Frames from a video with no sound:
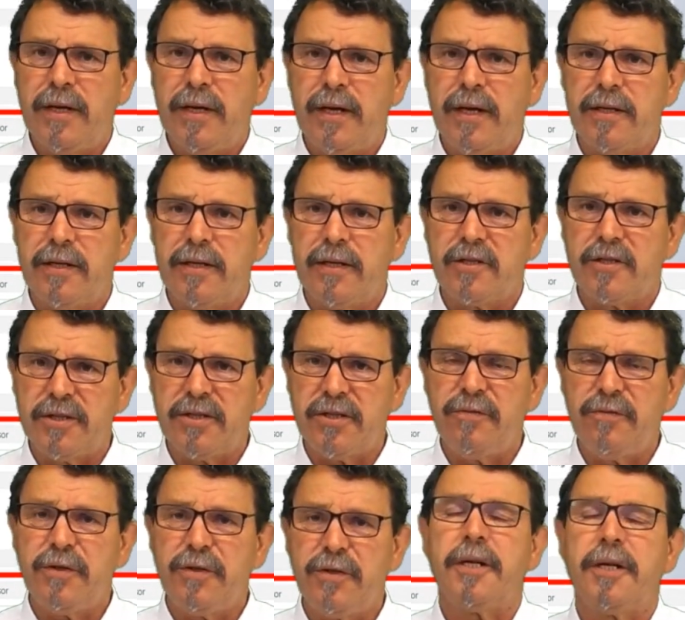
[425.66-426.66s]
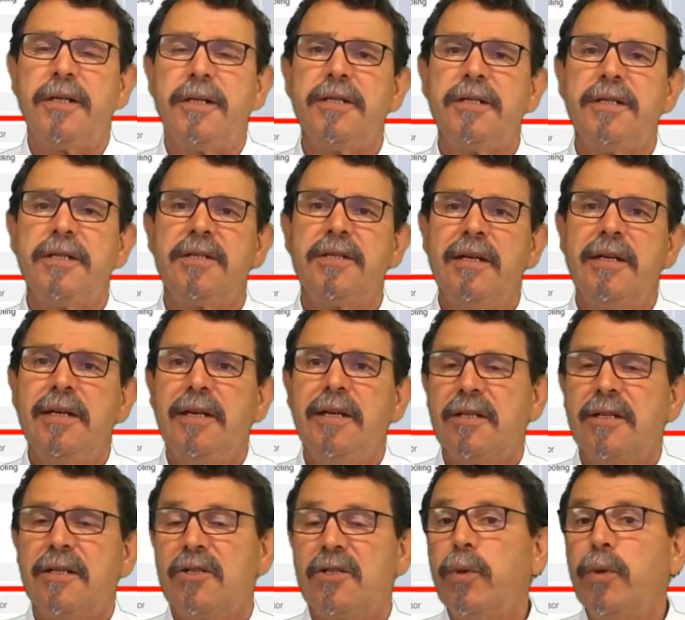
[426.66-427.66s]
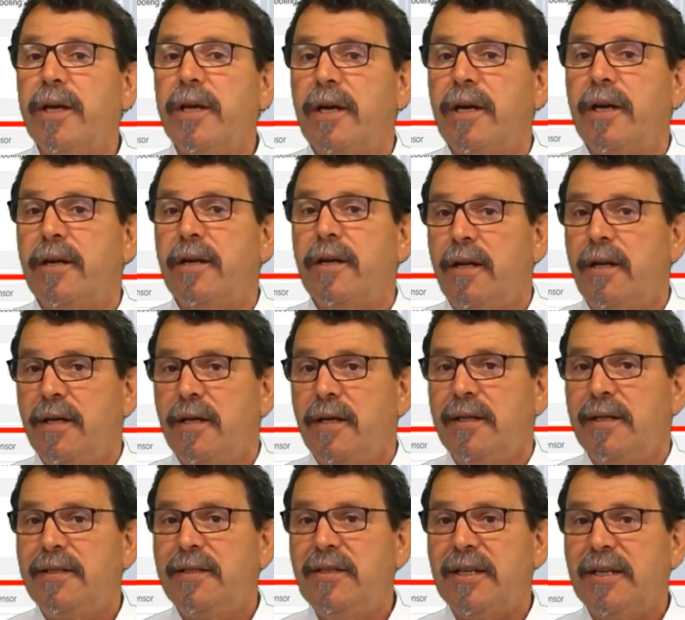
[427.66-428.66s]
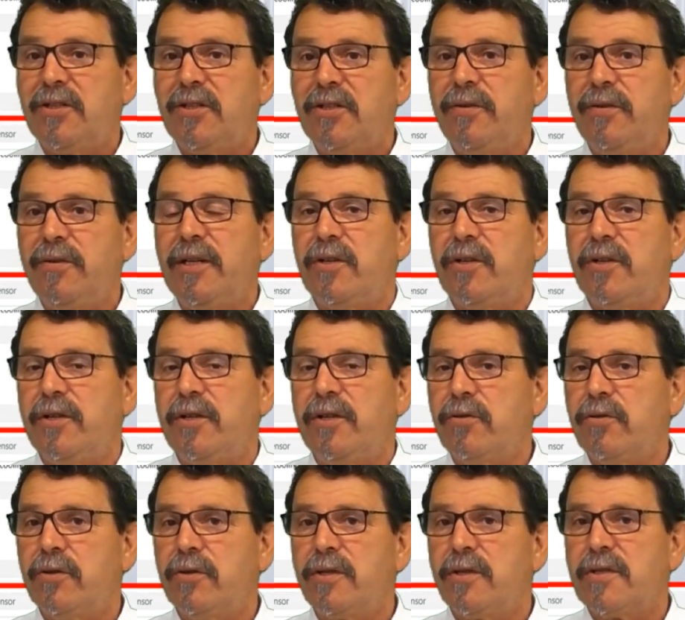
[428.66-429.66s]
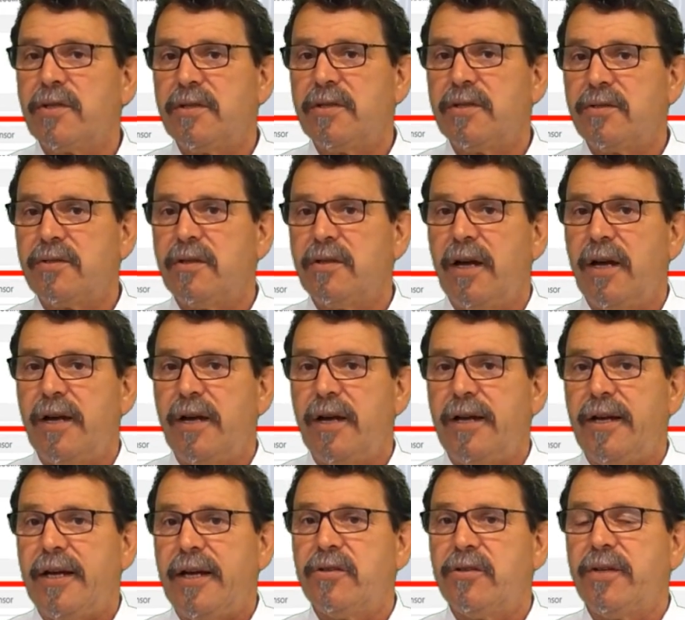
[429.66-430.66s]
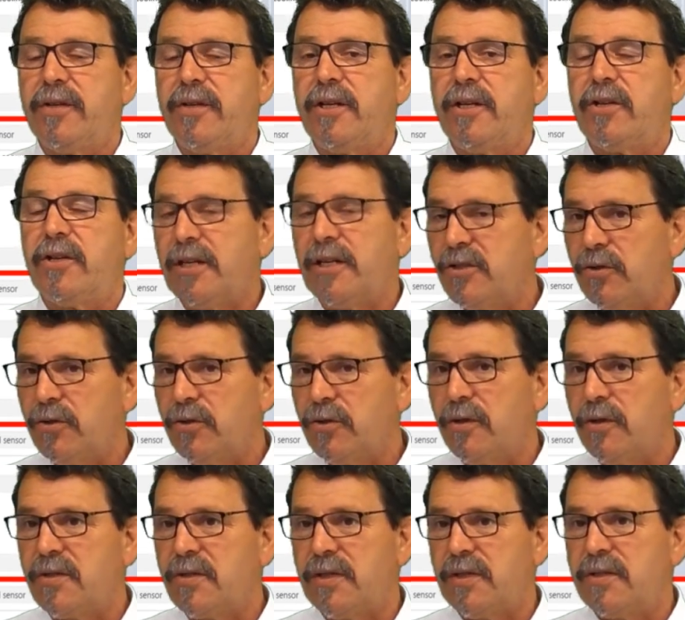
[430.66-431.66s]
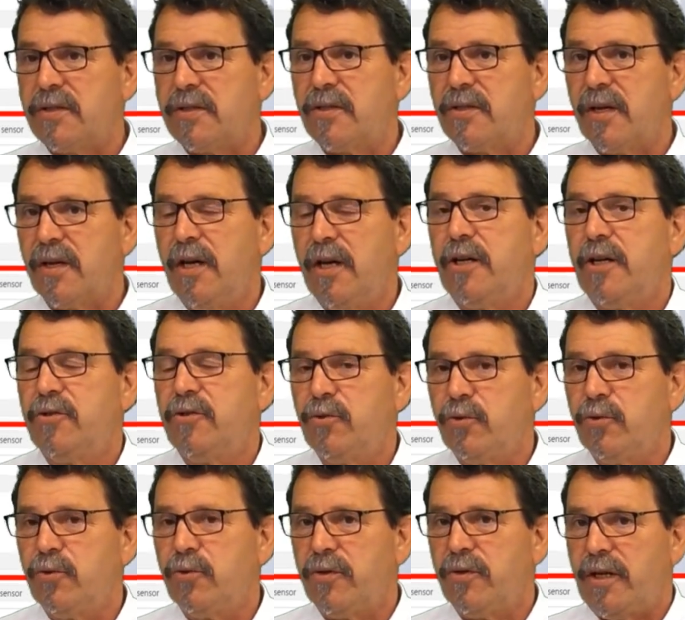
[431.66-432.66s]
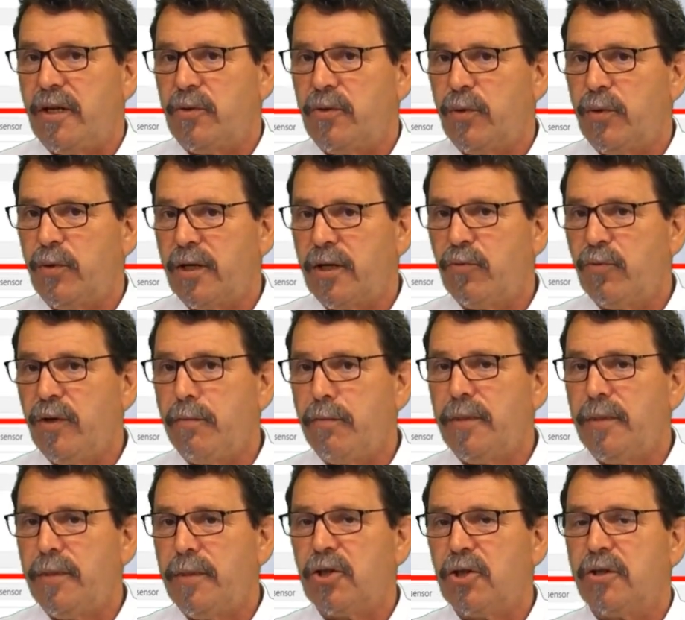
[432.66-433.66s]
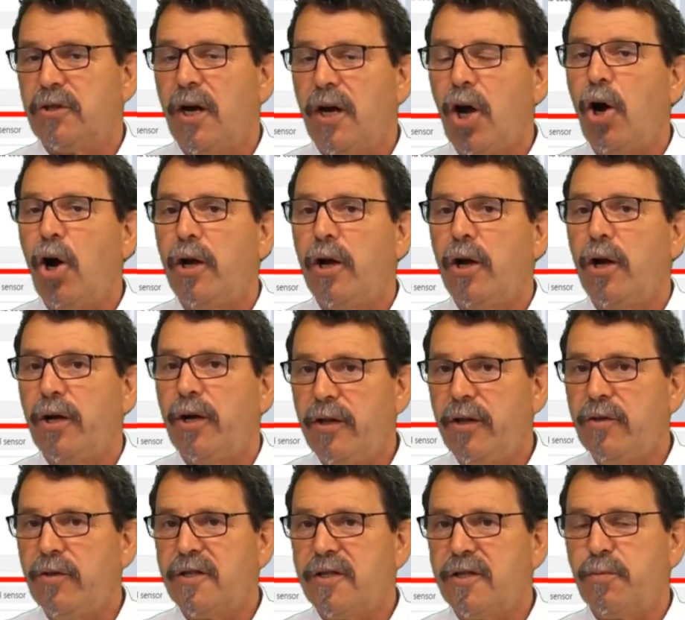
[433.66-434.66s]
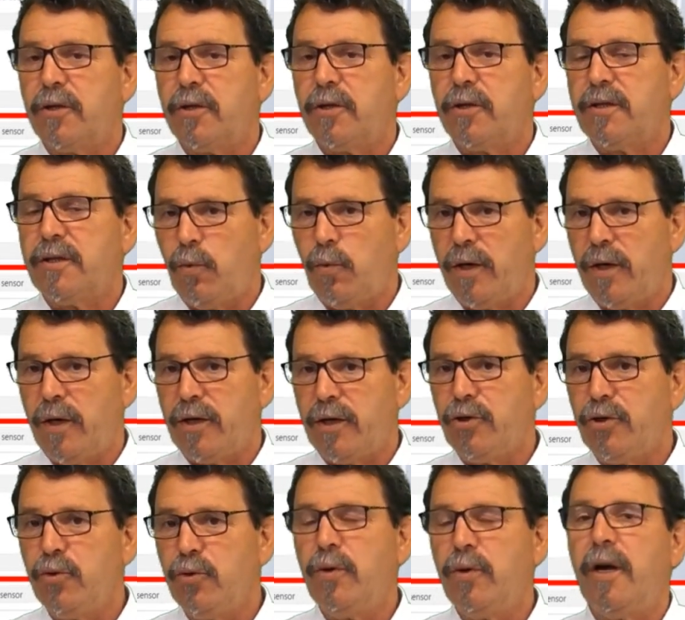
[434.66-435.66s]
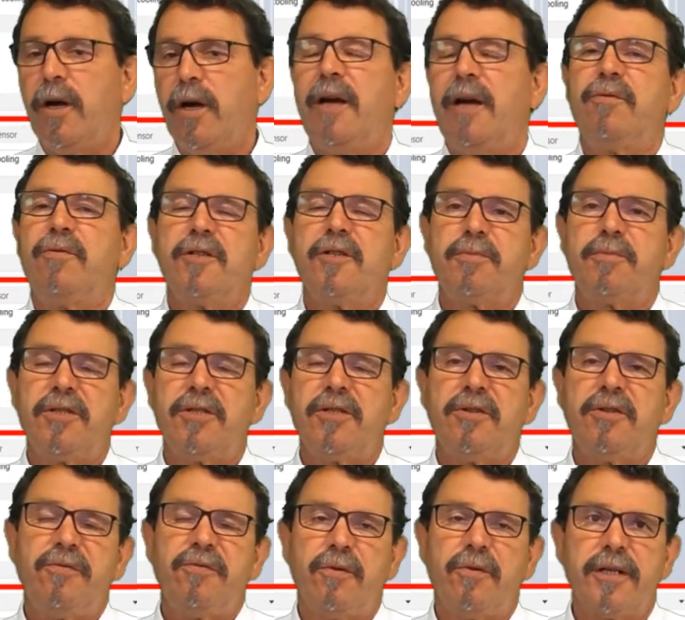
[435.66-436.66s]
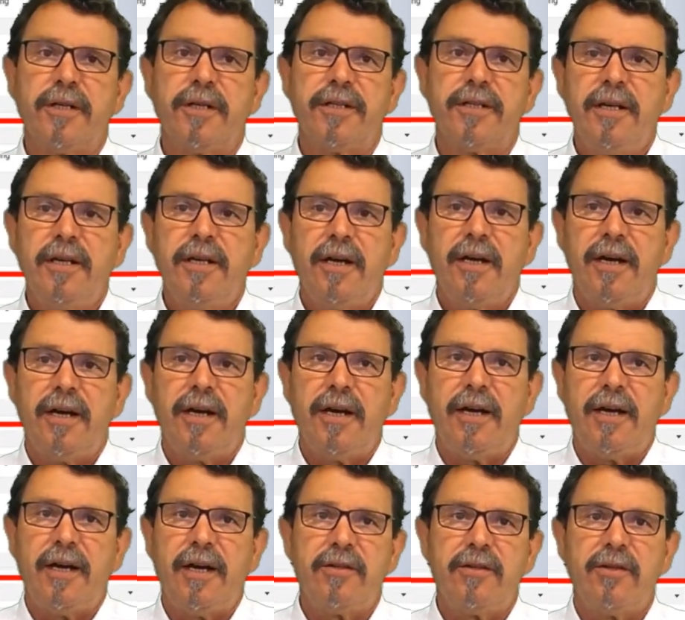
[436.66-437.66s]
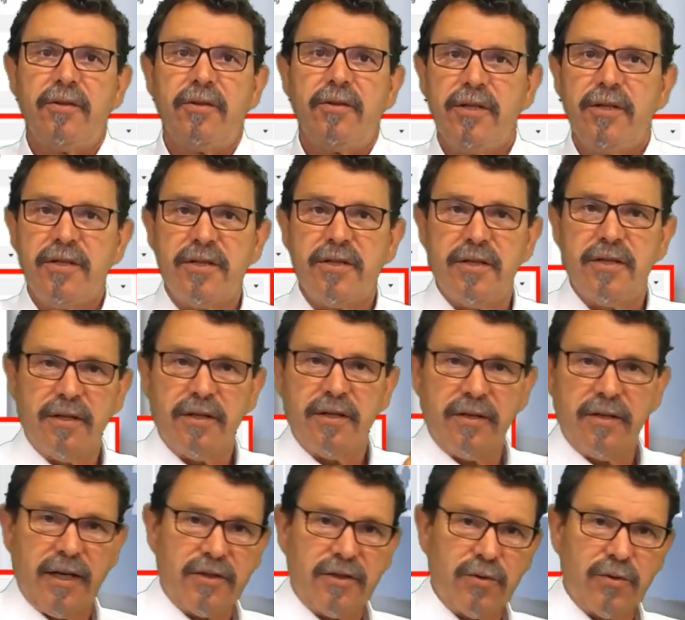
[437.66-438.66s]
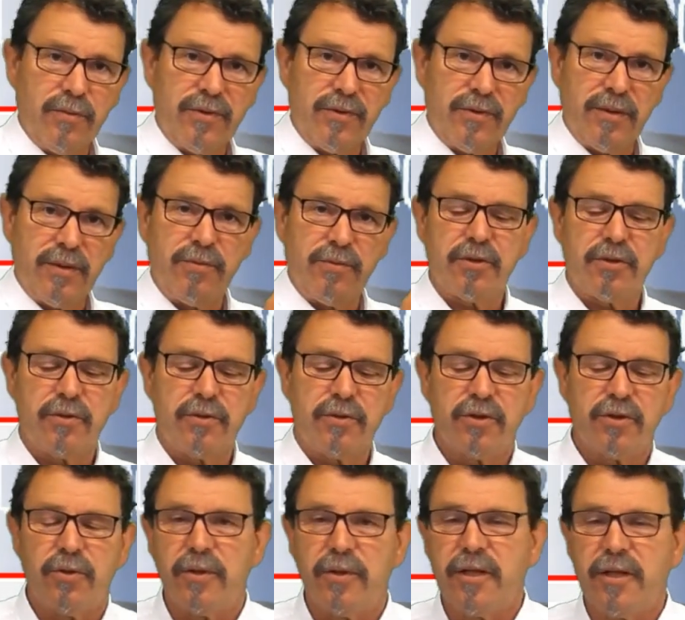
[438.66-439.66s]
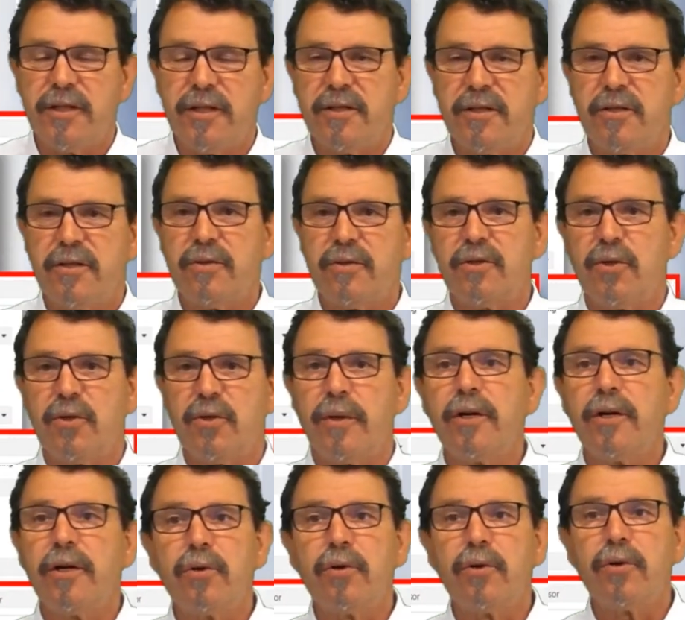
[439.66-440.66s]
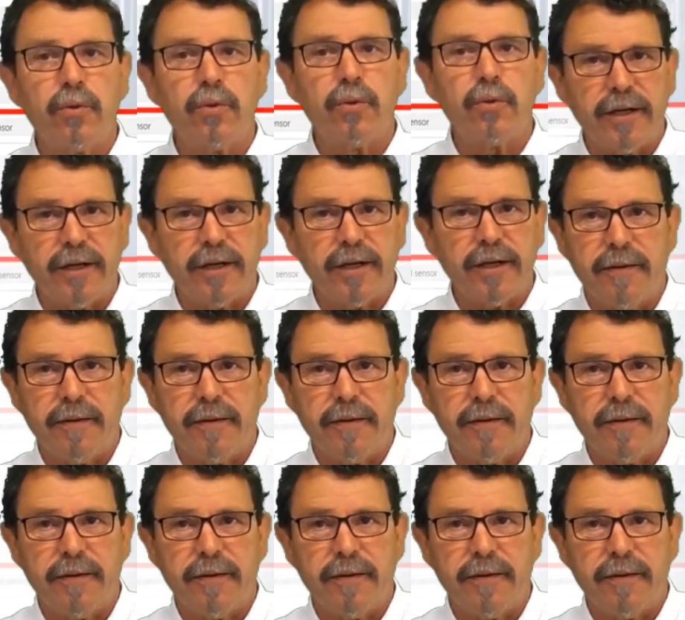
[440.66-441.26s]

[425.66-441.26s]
at a specific place. So we can deactivate the internal sensor and activate the external sensor. And due to that, we can really measure in the spot where you have specified, and this nice room temperature controller is controlling accordingly.